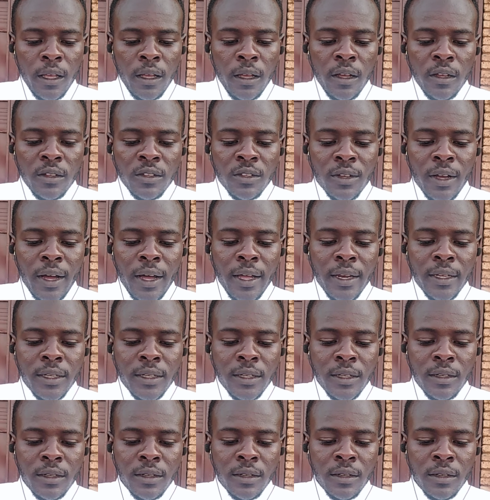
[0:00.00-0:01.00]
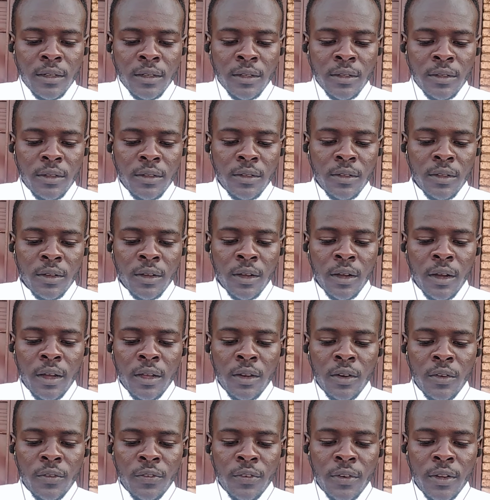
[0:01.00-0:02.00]
Scanning is just the
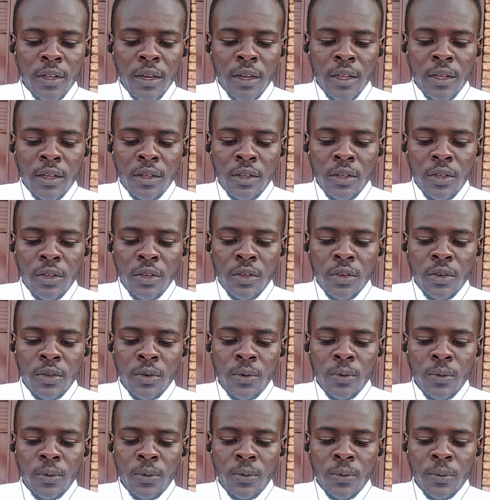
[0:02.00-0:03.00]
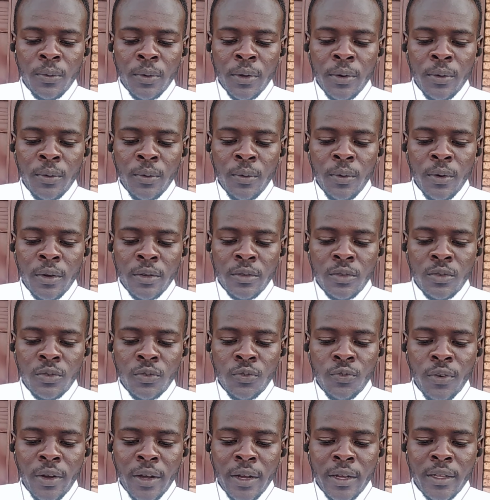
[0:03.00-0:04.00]
kind of reading you do when you want to
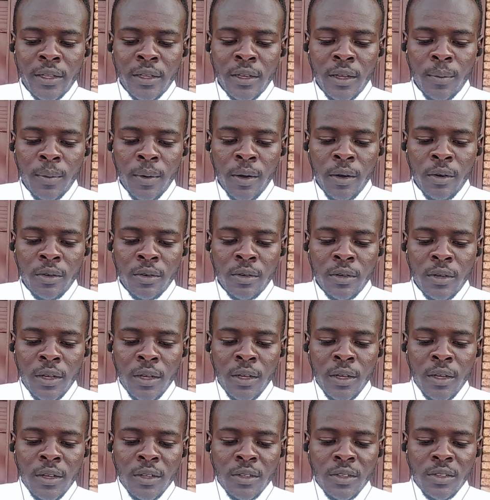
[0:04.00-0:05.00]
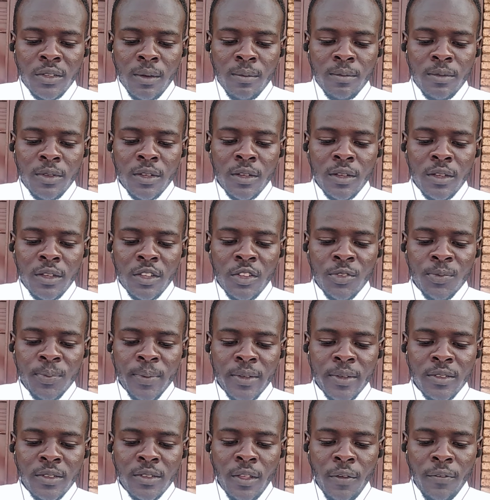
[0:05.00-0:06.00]
find about something
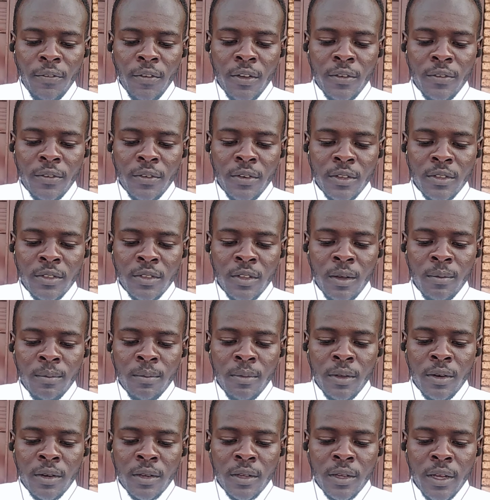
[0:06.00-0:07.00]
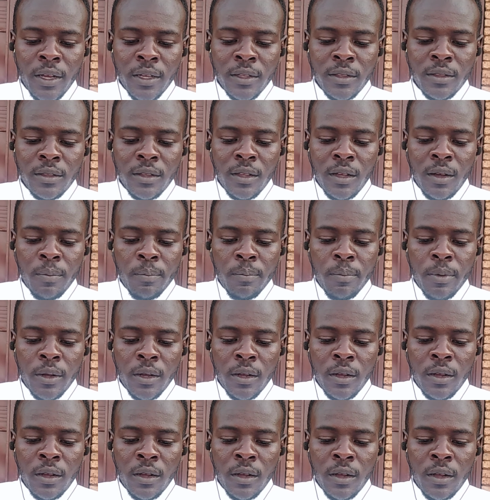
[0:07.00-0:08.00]
specific. For example, get a
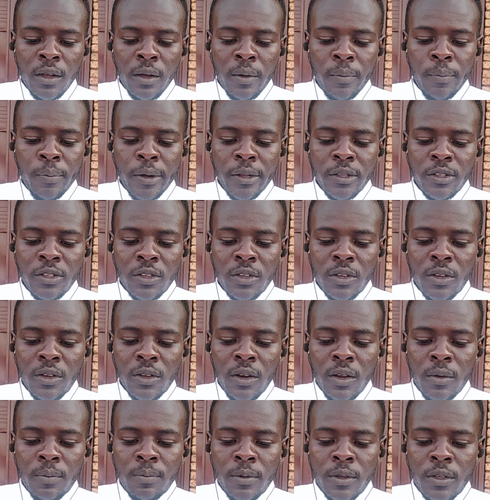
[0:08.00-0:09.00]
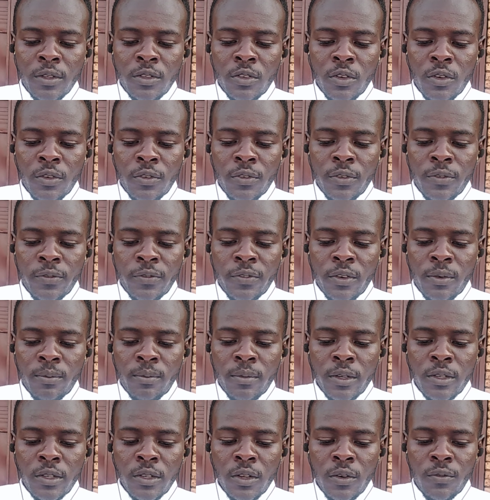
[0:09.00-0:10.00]
particular piece of
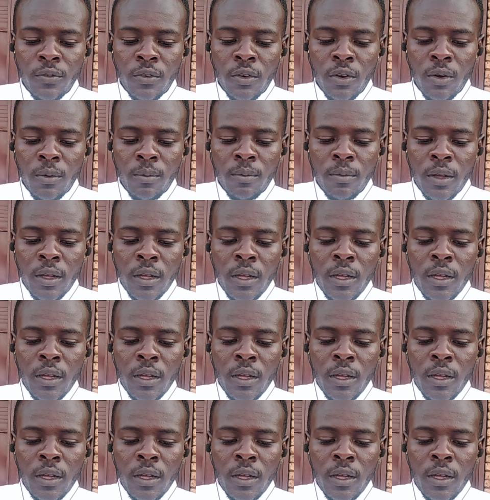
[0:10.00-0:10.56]
information from